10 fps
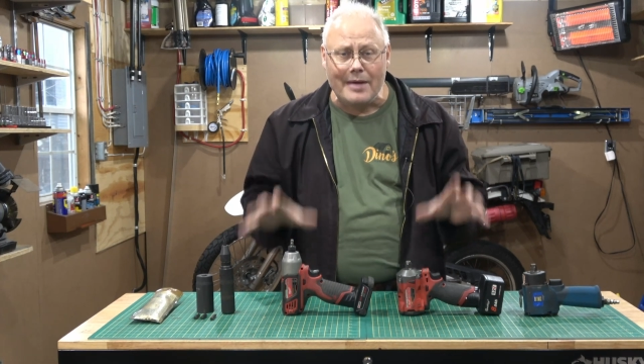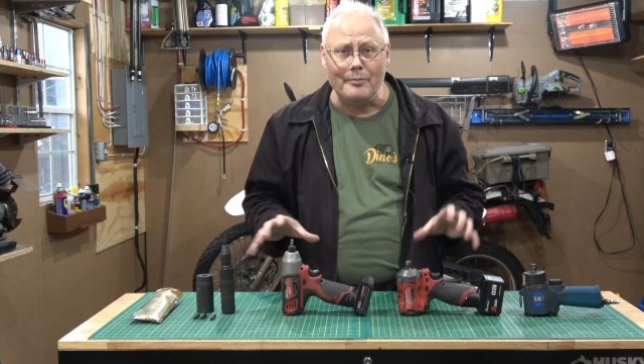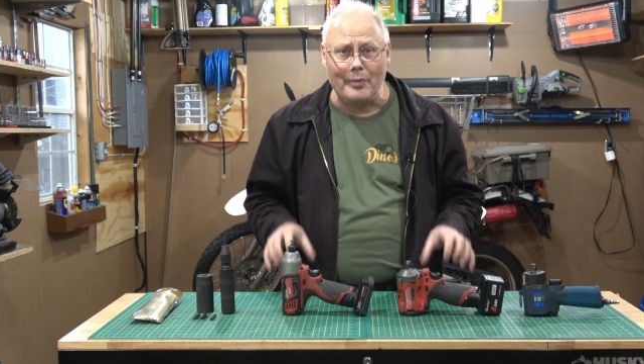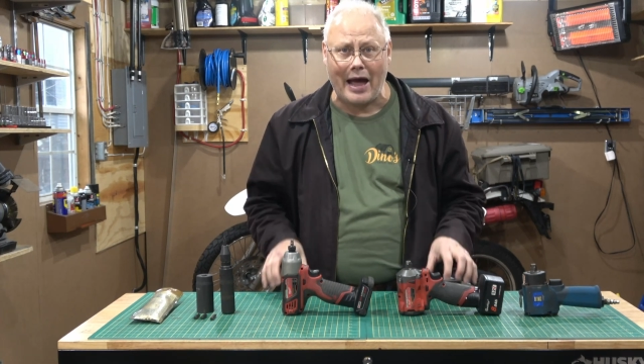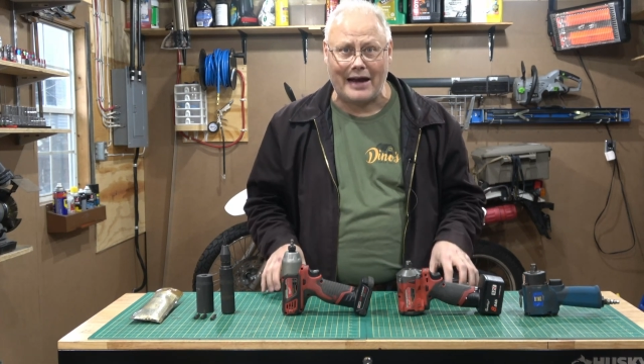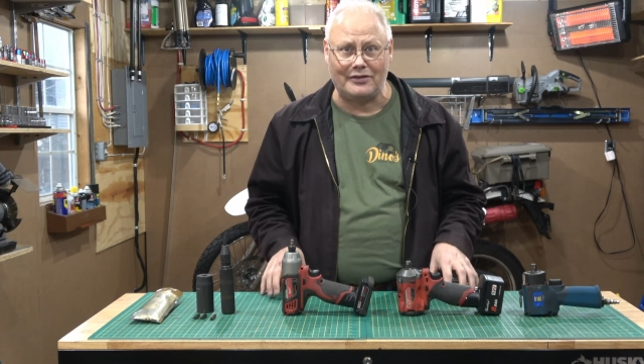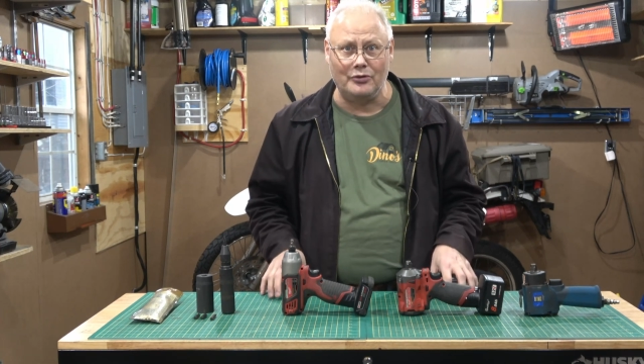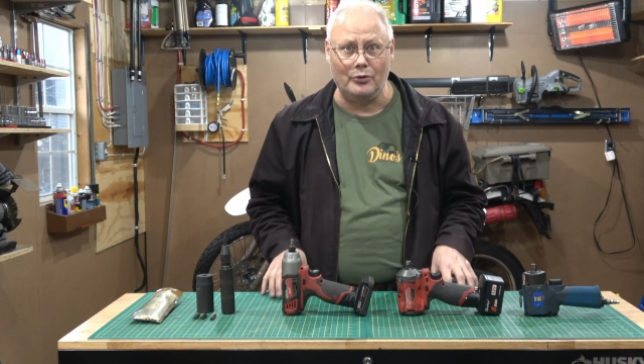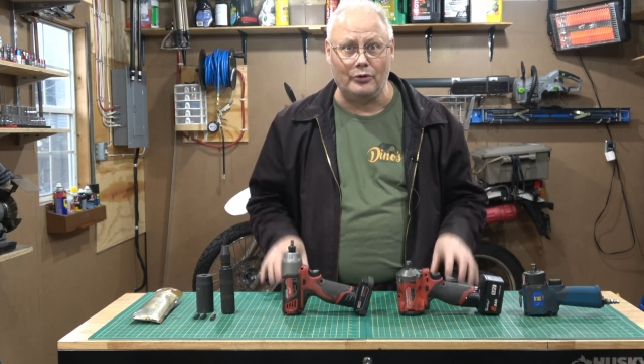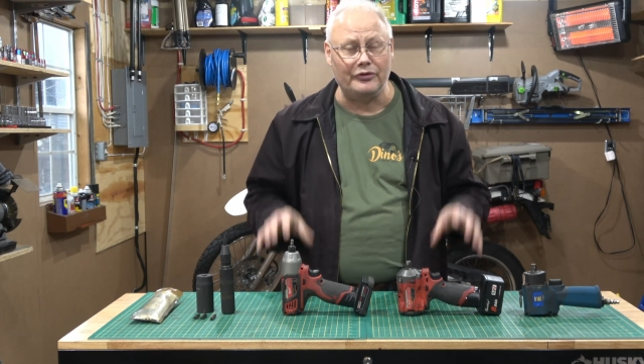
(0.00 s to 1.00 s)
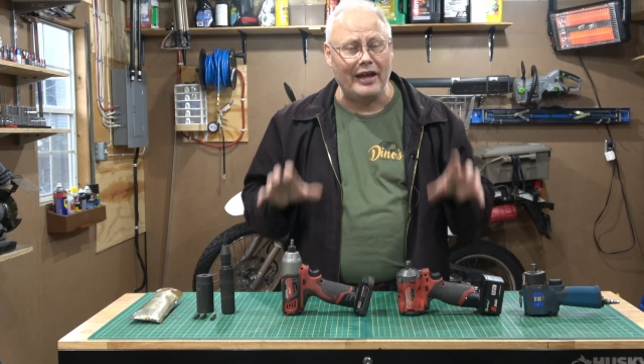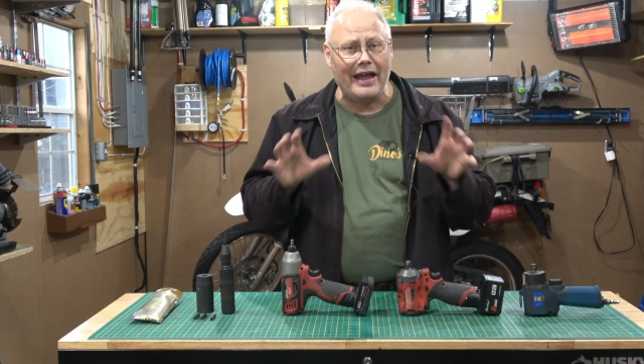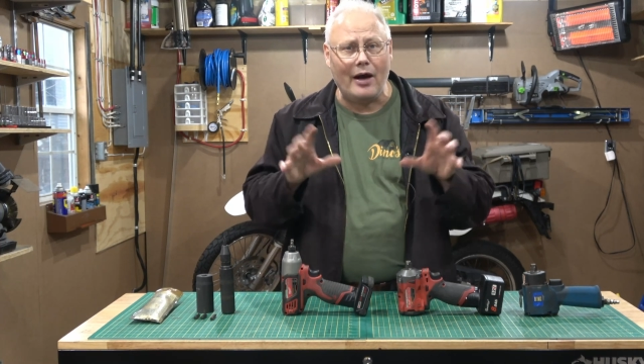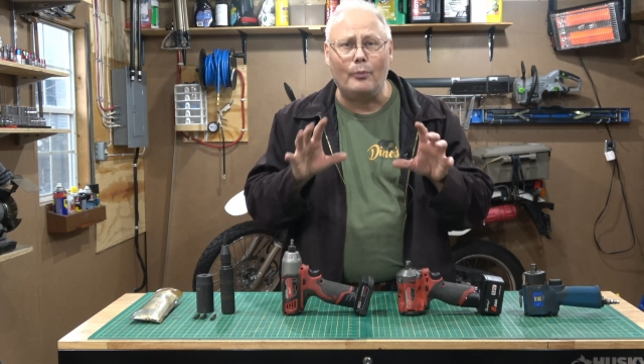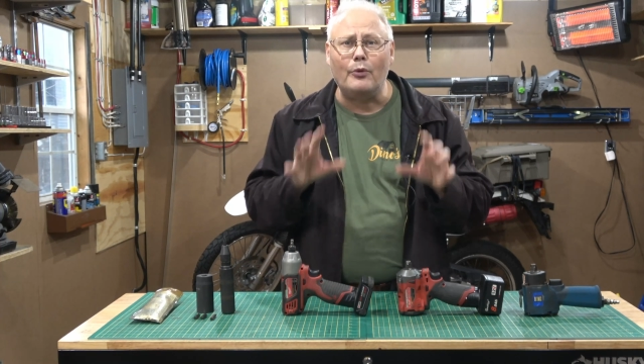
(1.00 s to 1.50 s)
impact tool
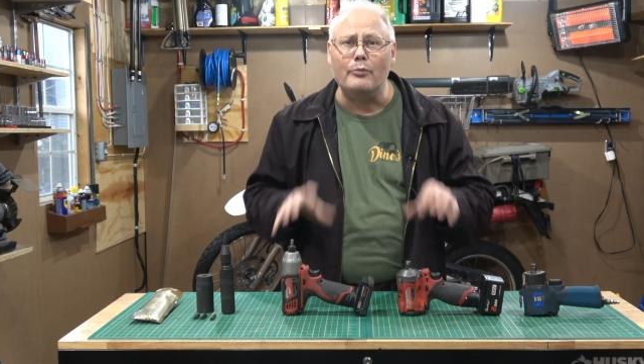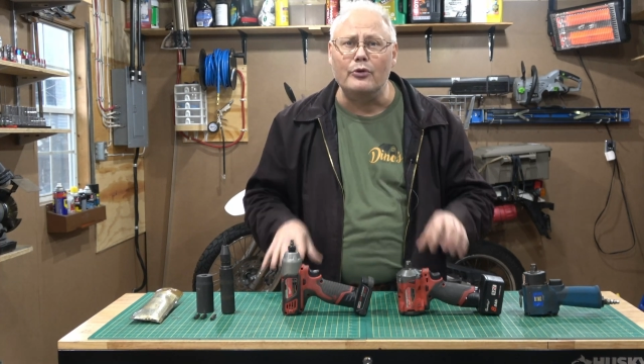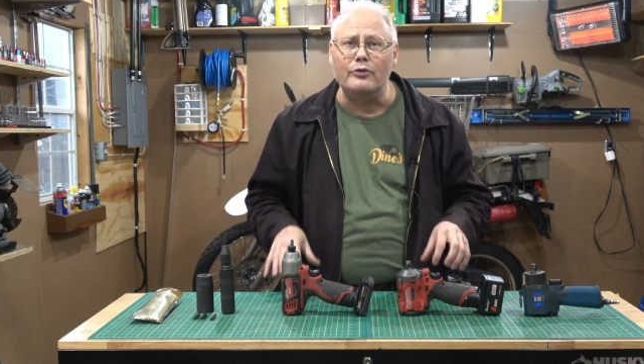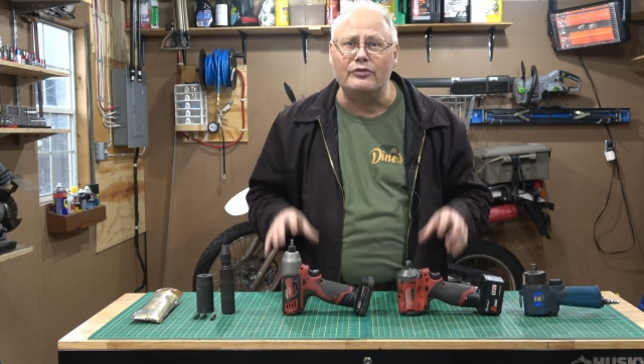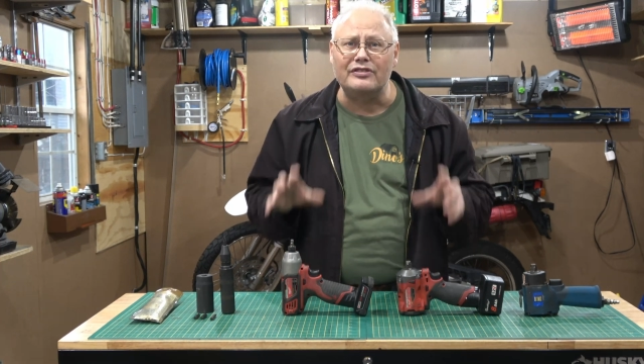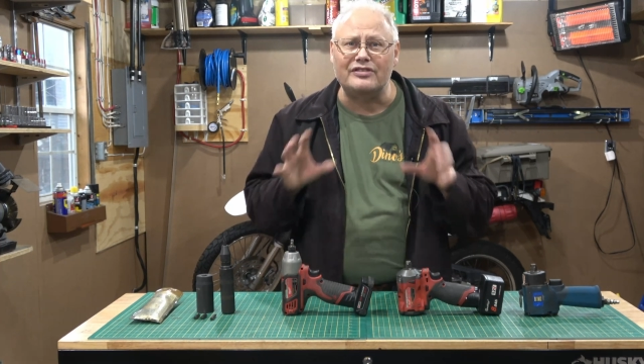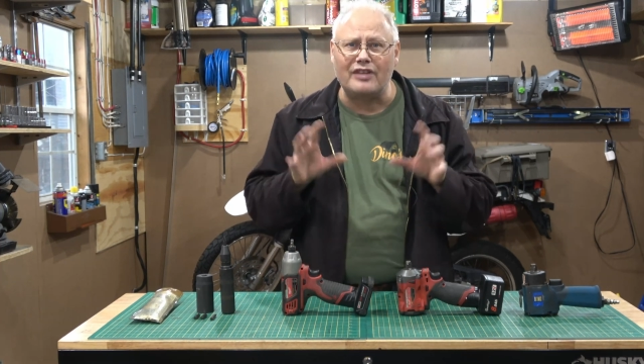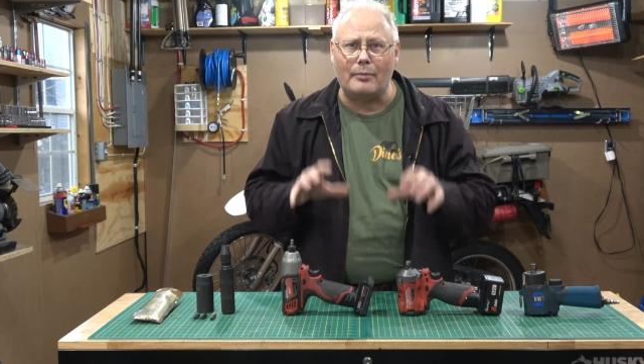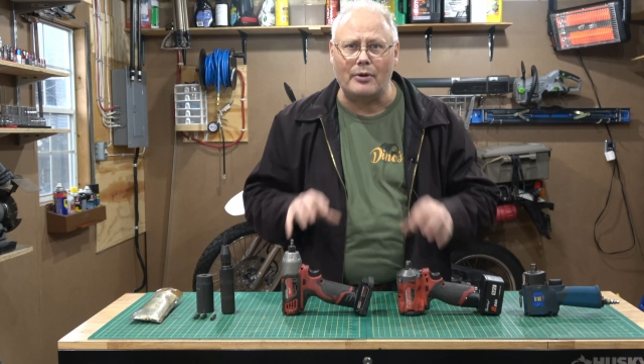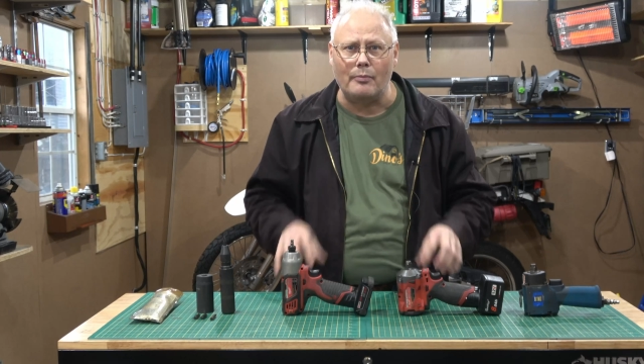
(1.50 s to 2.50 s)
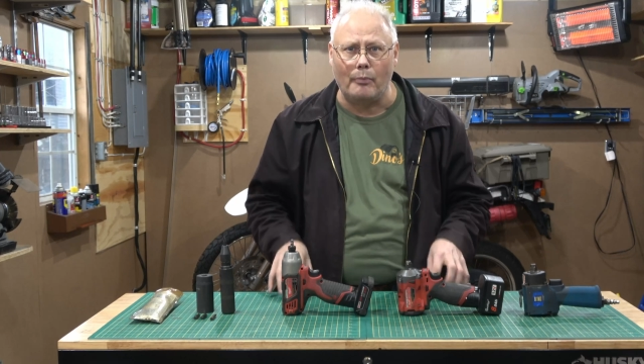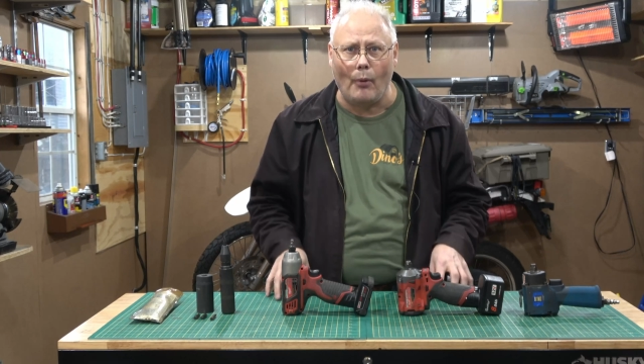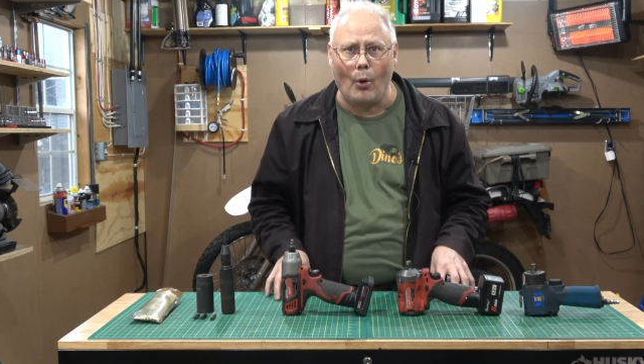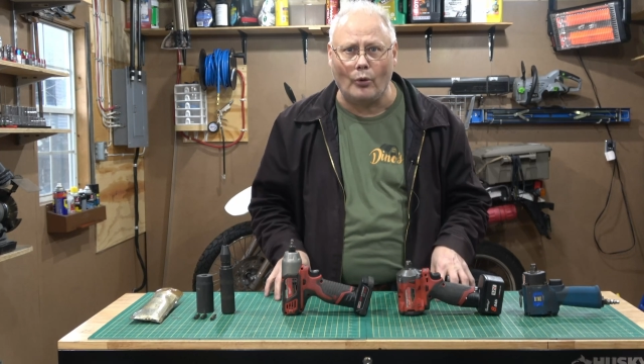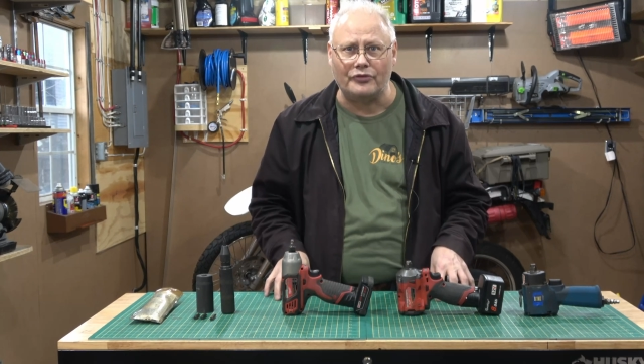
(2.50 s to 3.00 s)
to help remove stubborn
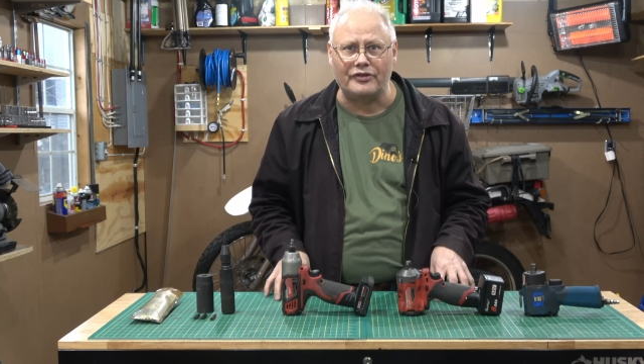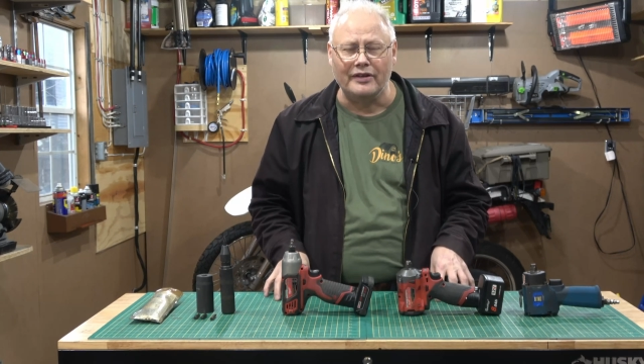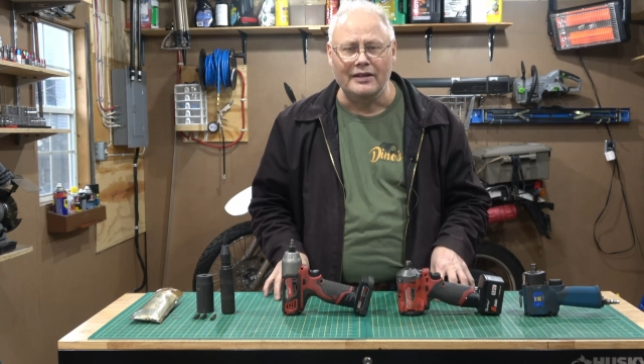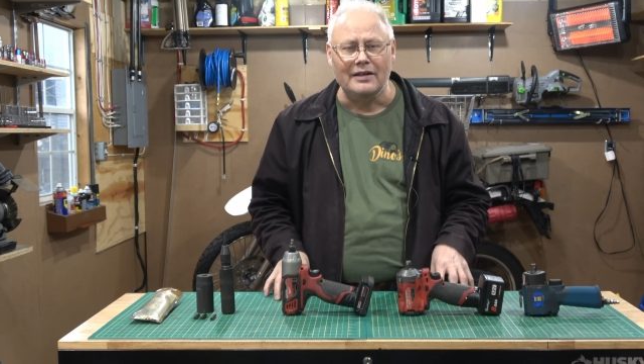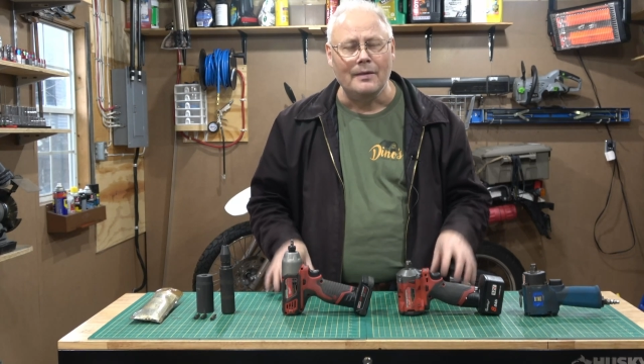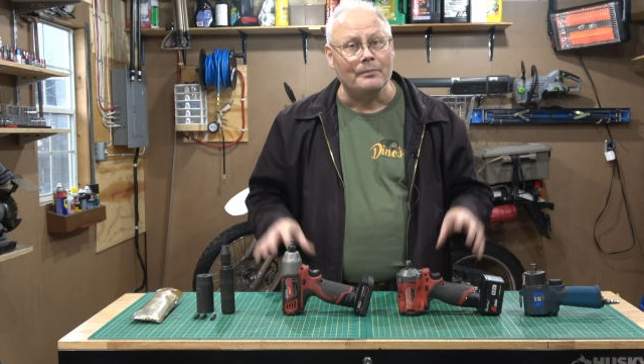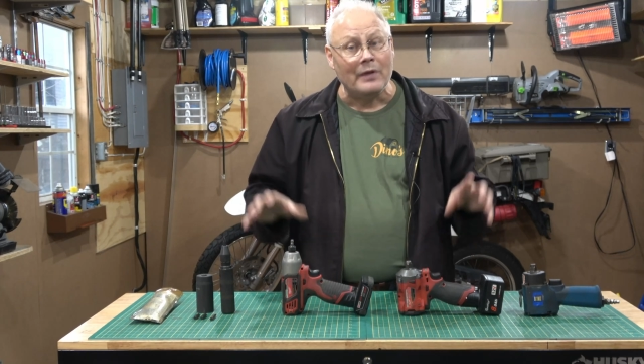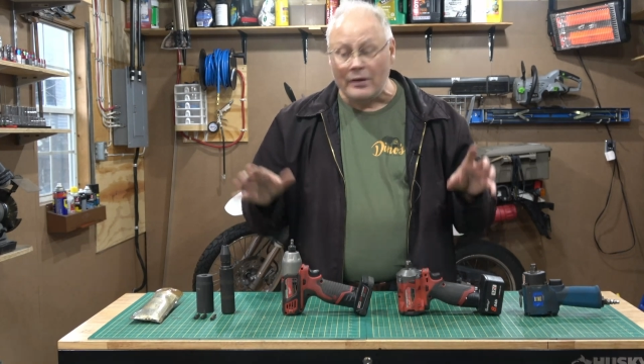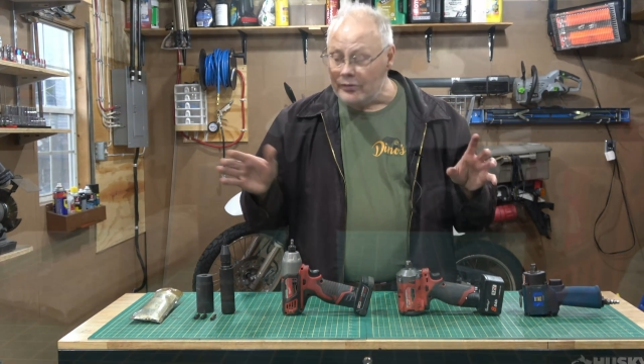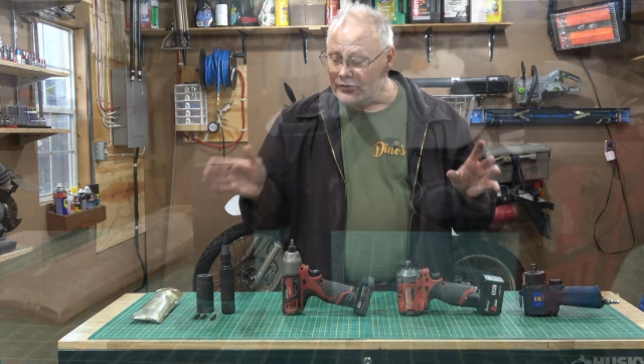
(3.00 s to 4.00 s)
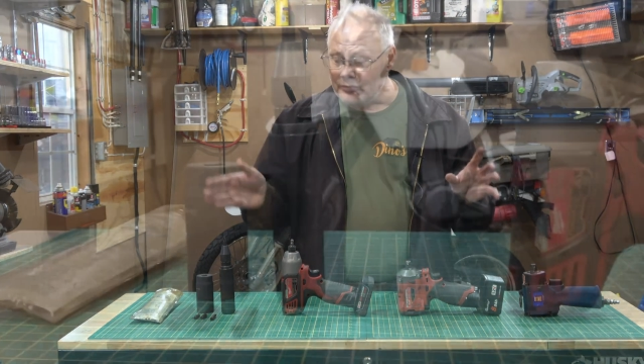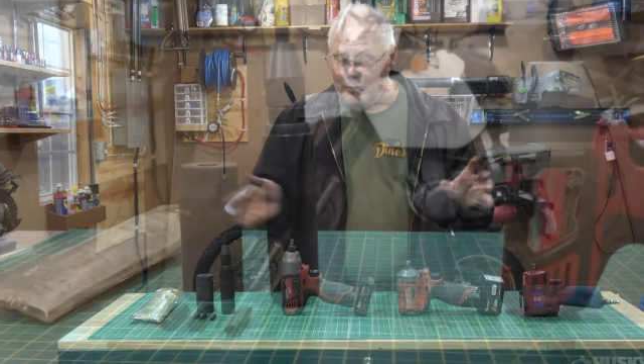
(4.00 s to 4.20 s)
bolts. There's